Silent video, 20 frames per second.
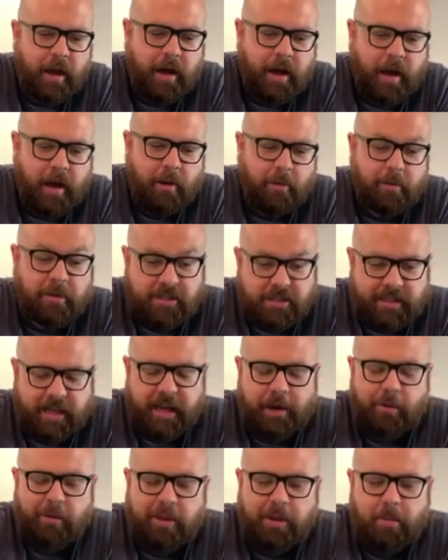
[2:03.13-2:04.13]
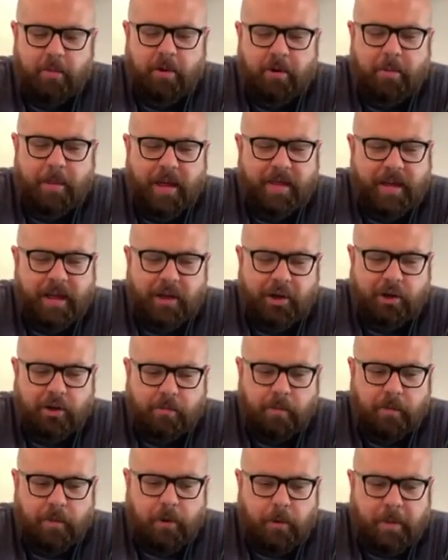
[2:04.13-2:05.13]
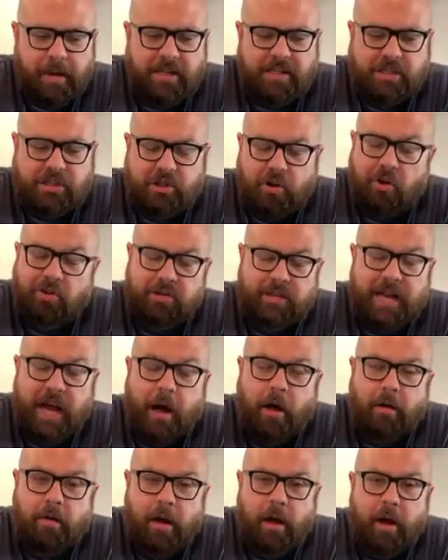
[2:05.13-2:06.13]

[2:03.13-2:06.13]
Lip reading: reaches that equilibrium, and then your meat stalls out,